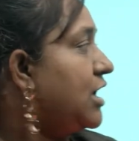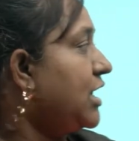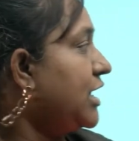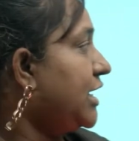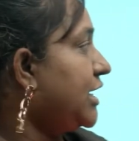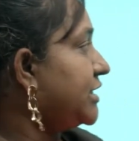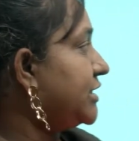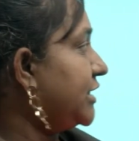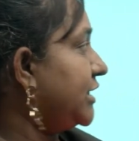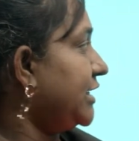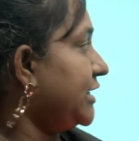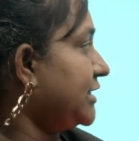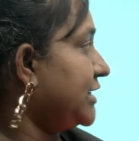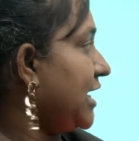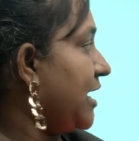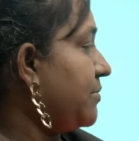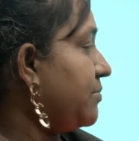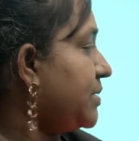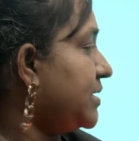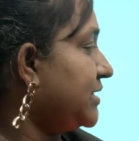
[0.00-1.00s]
Here's an
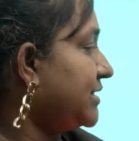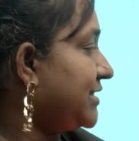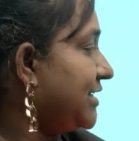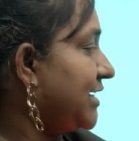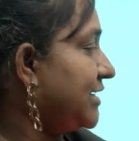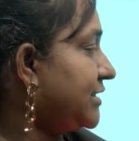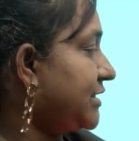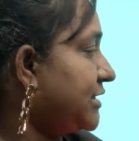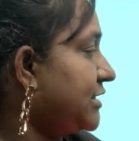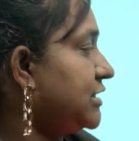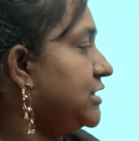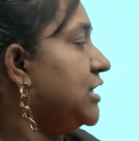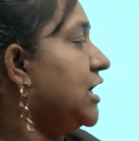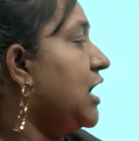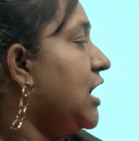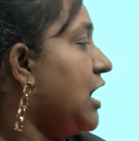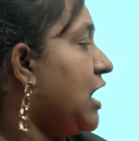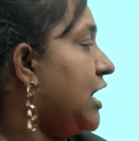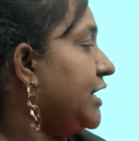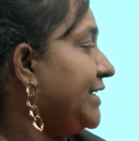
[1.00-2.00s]
example sentence.
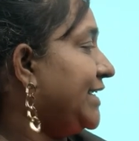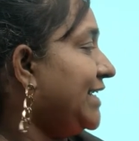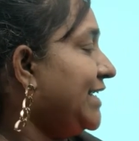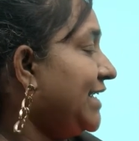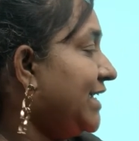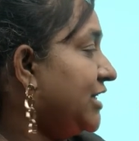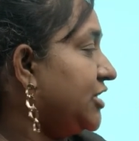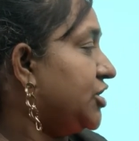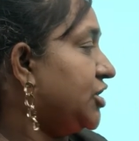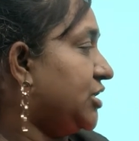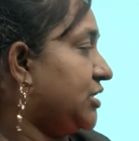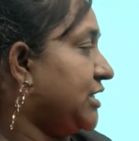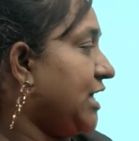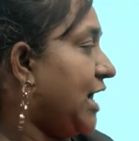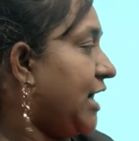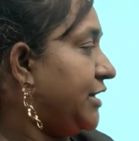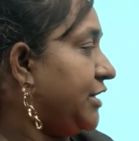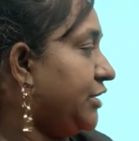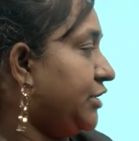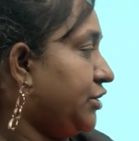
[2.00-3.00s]
Her tenacious
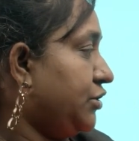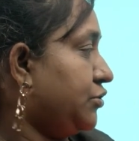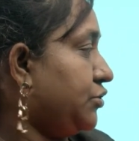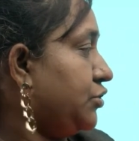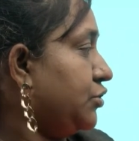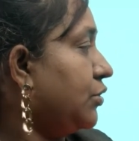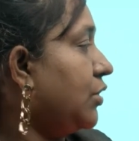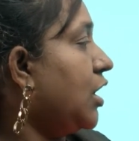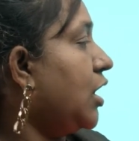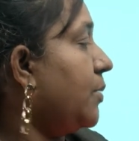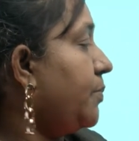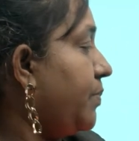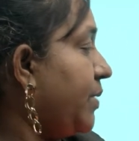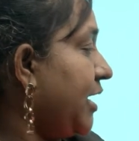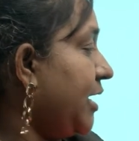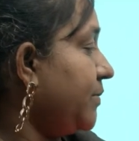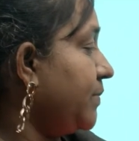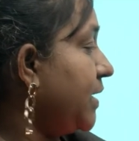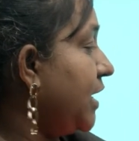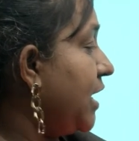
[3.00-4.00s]
attitude to her
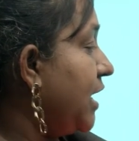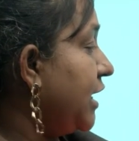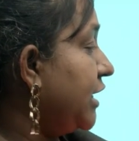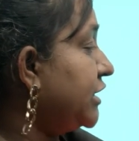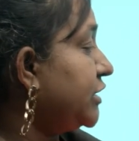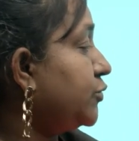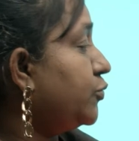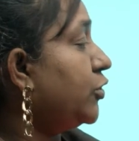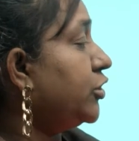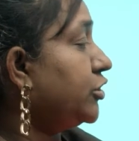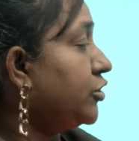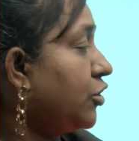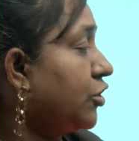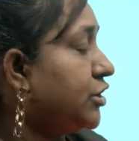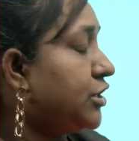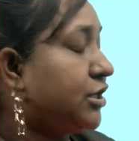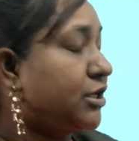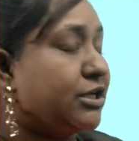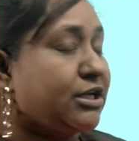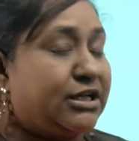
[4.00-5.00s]
prep is what
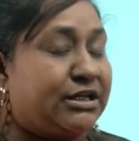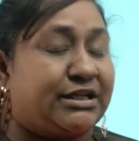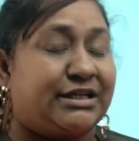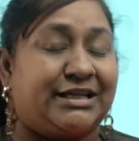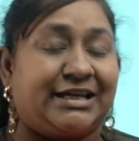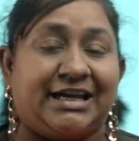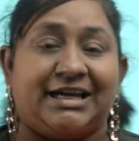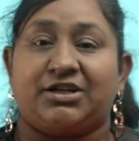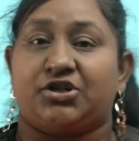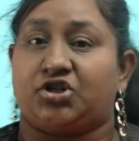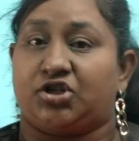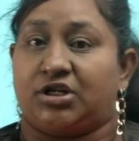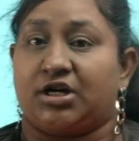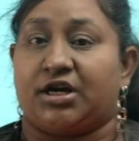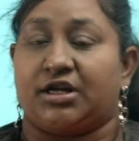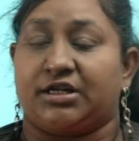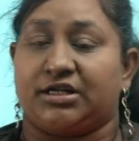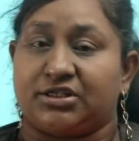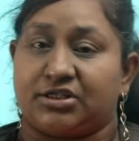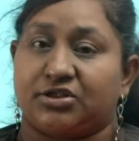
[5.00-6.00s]
got her a great
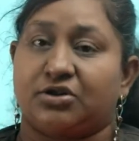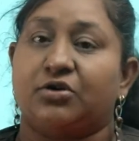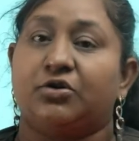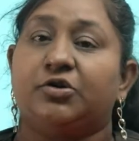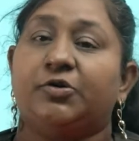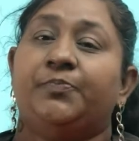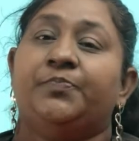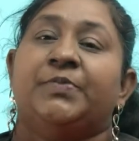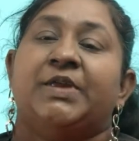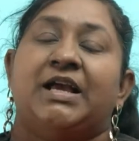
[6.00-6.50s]
GRE score.